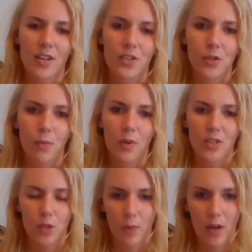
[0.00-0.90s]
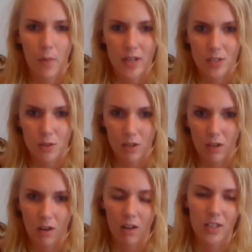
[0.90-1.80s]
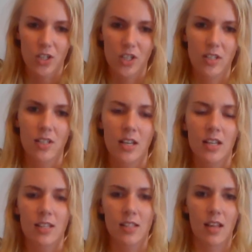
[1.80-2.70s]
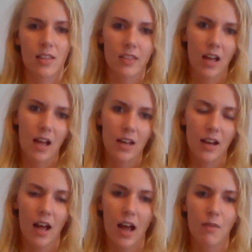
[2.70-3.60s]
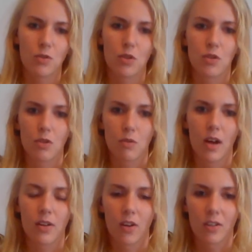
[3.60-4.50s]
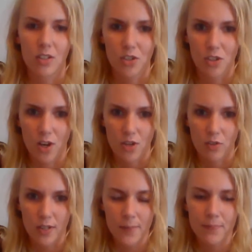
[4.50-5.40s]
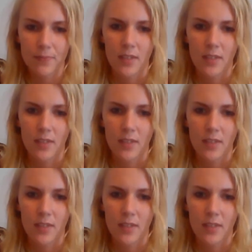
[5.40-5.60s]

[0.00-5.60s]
So once when I went to the oncologist, he said that I have to do another surgery.